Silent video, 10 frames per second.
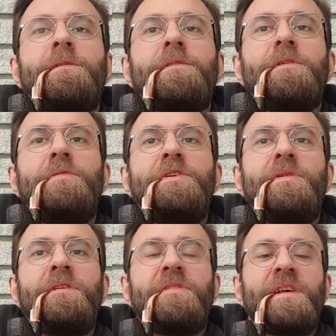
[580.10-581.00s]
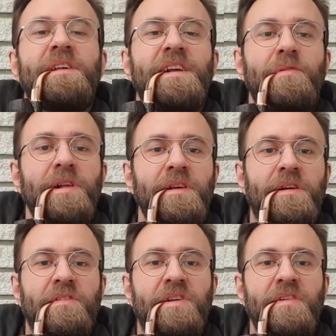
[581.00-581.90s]
So the only thing that I really
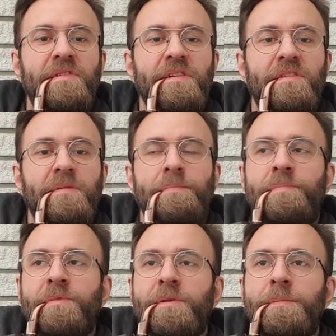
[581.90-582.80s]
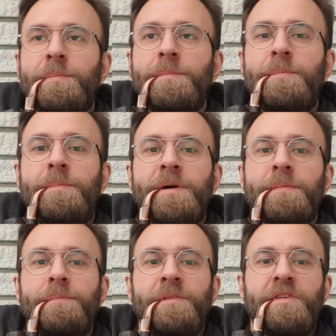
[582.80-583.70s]
consider is
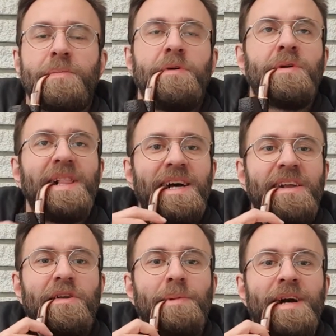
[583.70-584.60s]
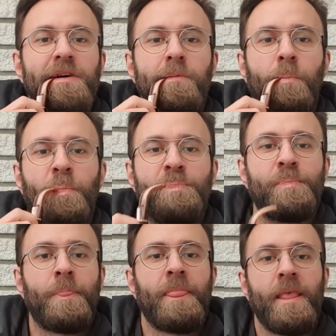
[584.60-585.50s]
smoke a light tobacco,
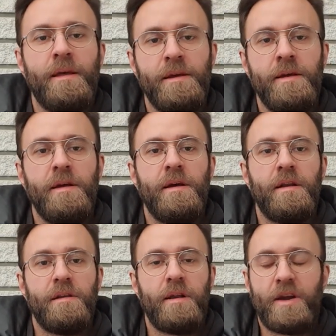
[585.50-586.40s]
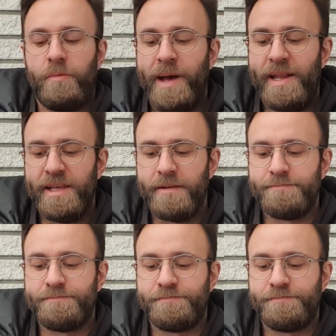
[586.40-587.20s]
non-aromatic,